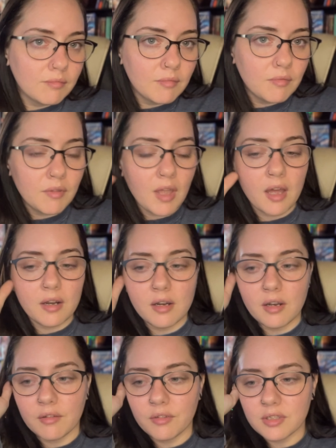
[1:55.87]
not
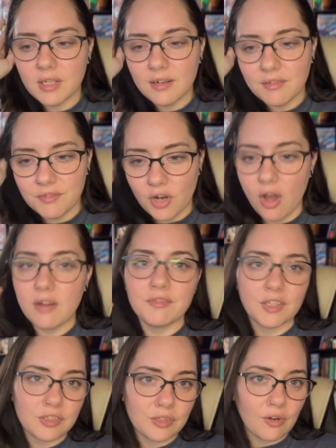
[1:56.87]
enough
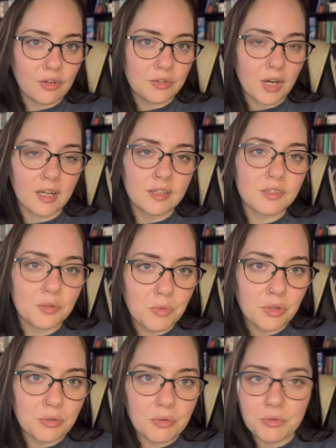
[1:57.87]
nonfiction on dragons. They're
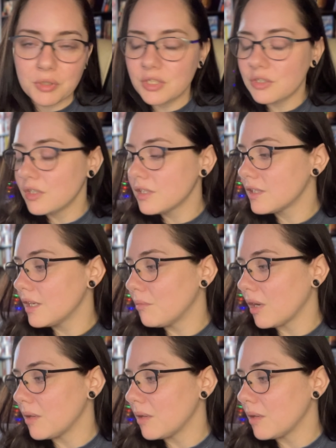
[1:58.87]
mythical creatures, in my